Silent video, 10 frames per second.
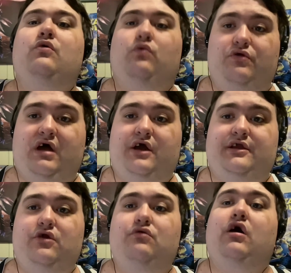Without
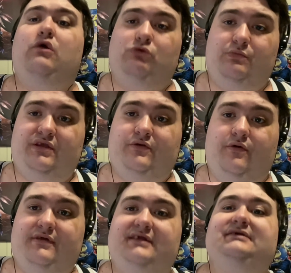you, I'm going to be
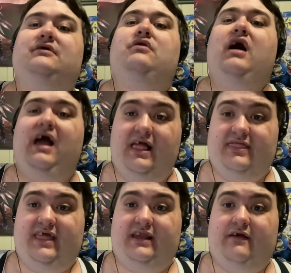doing these. So,
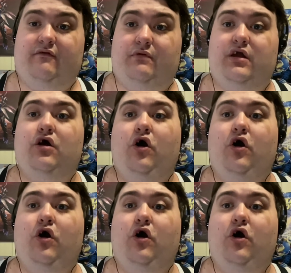thank you, everybody.